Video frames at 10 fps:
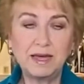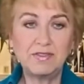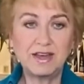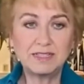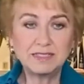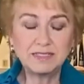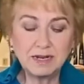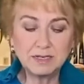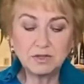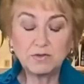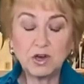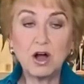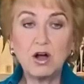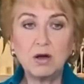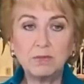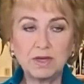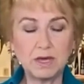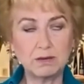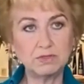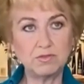that sense of calm that
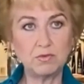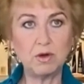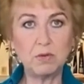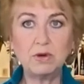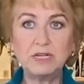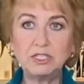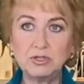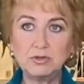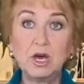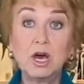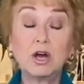comes from when we do